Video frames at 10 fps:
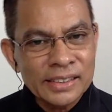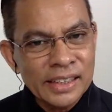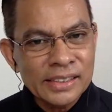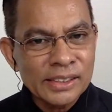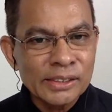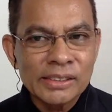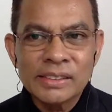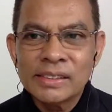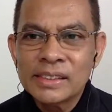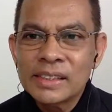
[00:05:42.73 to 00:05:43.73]
just
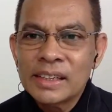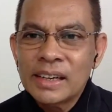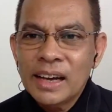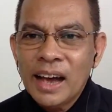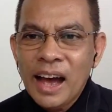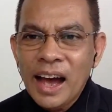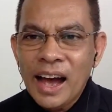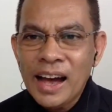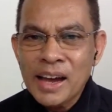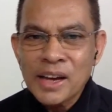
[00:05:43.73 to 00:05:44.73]
to
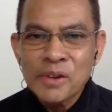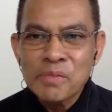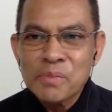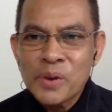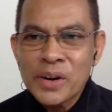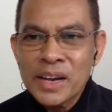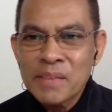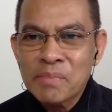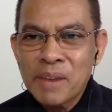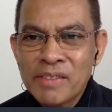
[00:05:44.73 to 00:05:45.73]
Hi, good
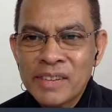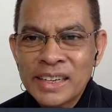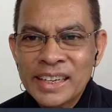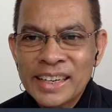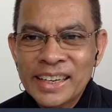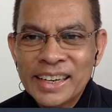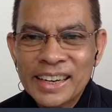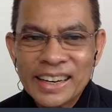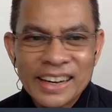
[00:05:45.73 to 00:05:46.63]
morning, Bhavani.